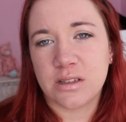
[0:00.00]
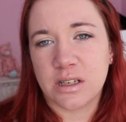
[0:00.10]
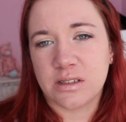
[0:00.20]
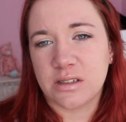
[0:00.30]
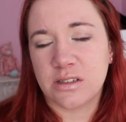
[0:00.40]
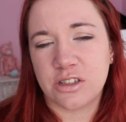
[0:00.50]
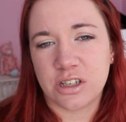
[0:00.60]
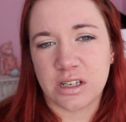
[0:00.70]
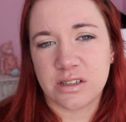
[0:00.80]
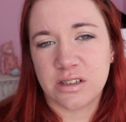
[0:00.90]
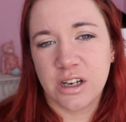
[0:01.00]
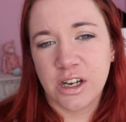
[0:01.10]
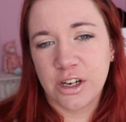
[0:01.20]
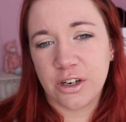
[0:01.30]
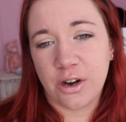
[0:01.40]
This is just,
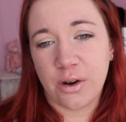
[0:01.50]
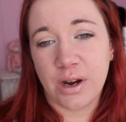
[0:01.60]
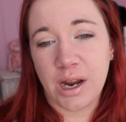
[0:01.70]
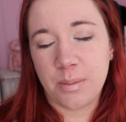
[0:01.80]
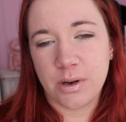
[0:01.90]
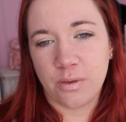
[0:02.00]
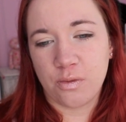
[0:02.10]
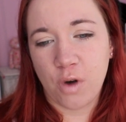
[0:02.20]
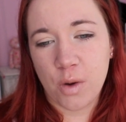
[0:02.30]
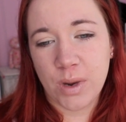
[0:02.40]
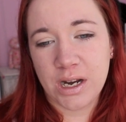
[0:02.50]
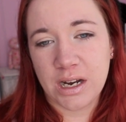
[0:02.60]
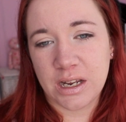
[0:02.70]
you know, it happened with Roman.